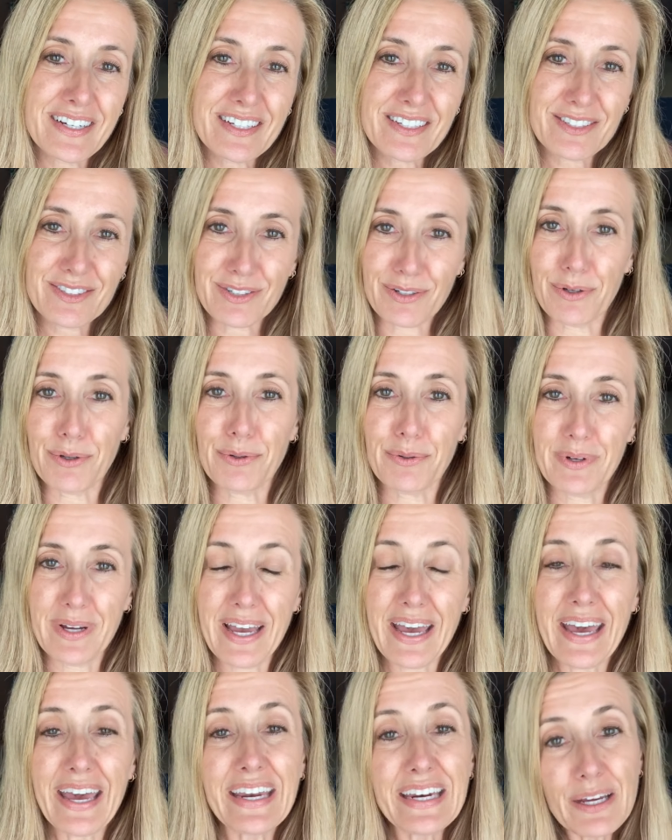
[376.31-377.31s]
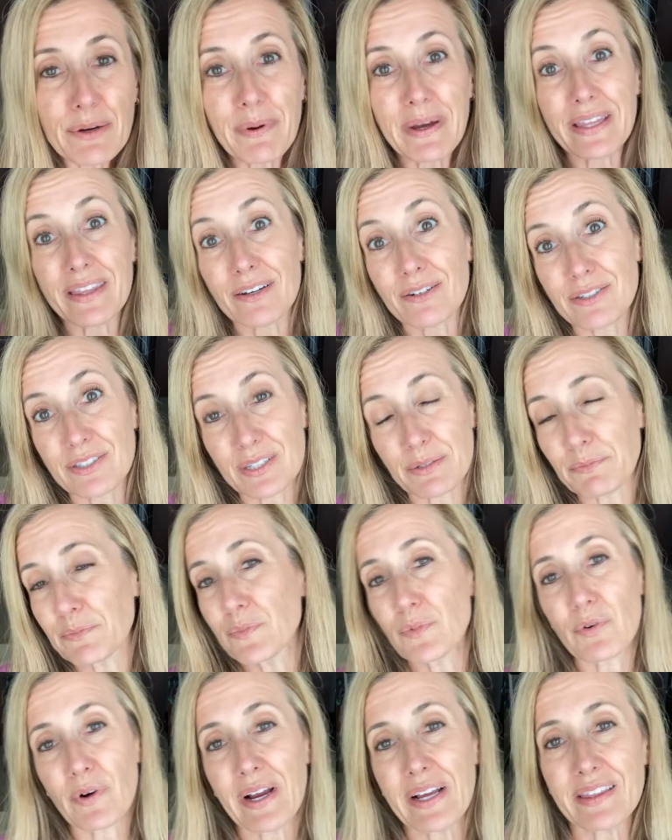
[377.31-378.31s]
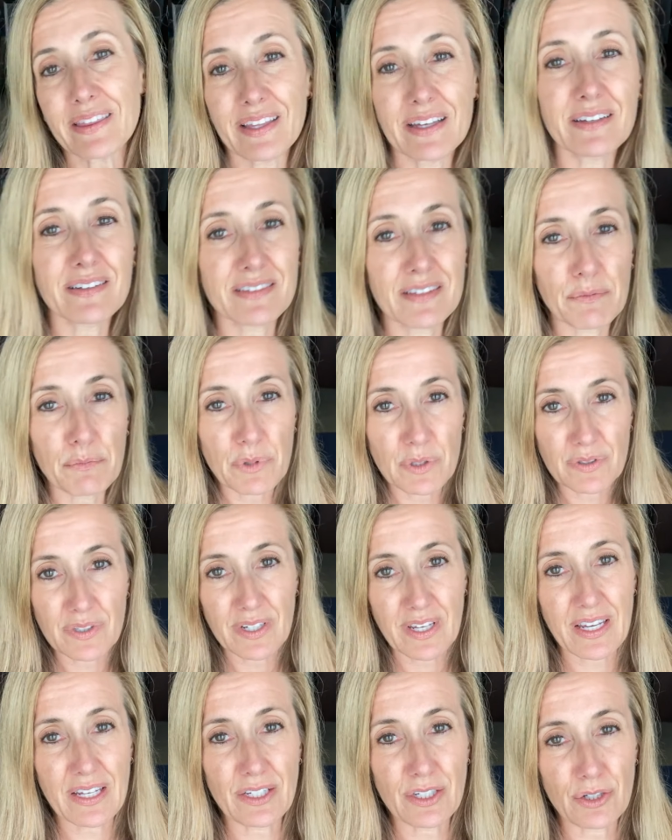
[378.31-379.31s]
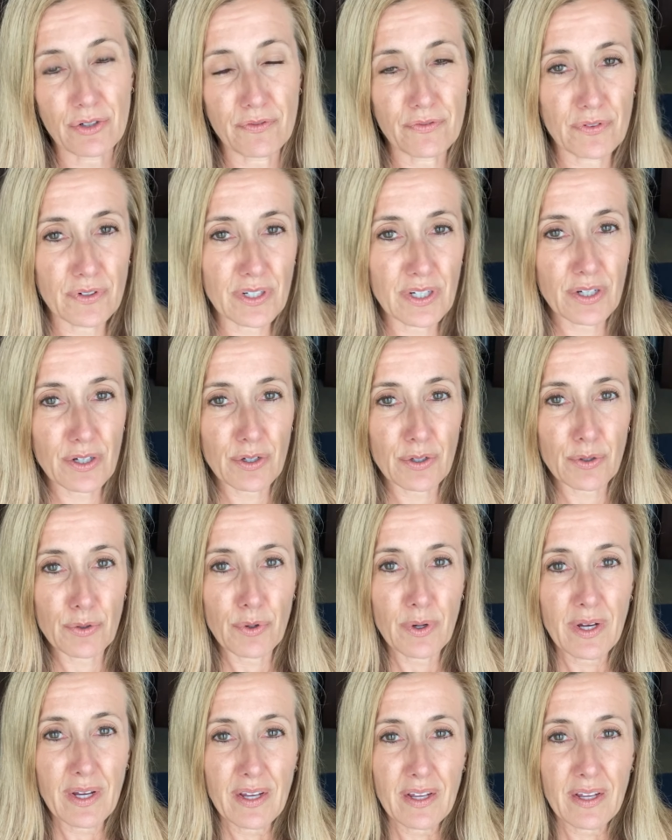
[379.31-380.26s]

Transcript: So anyway, there's some great things that music can do for you.